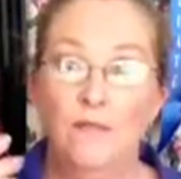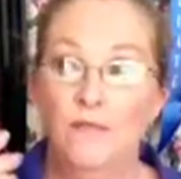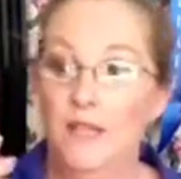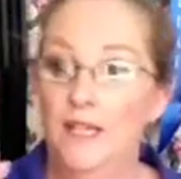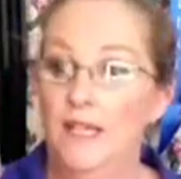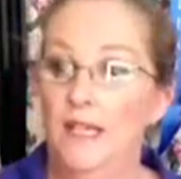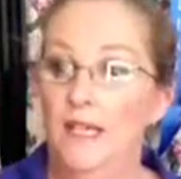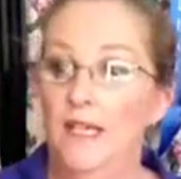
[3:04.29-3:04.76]

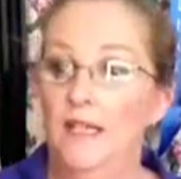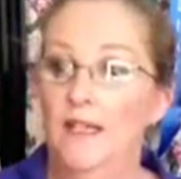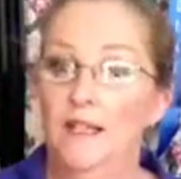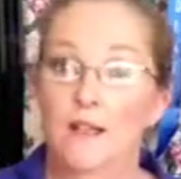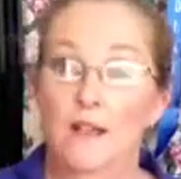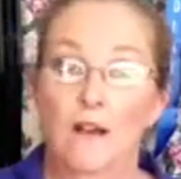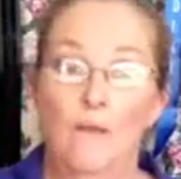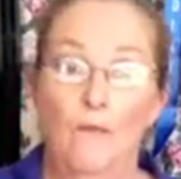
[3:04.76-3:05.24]
this
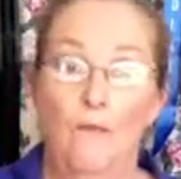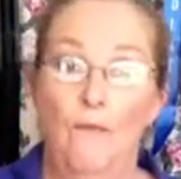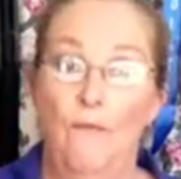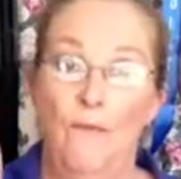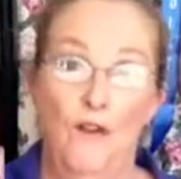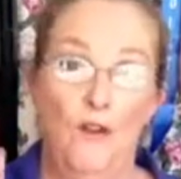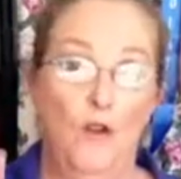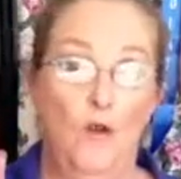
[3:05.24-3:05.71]
is
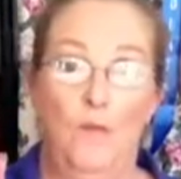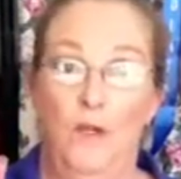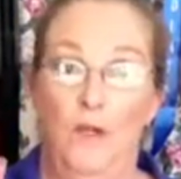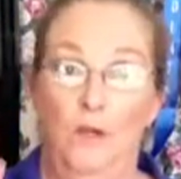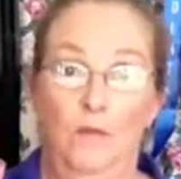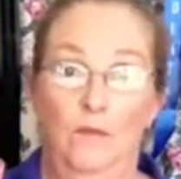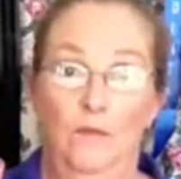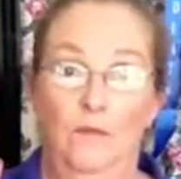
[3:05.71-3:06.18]

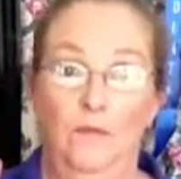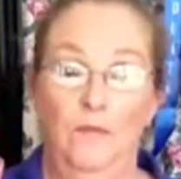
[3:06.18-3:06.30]
phenomenal.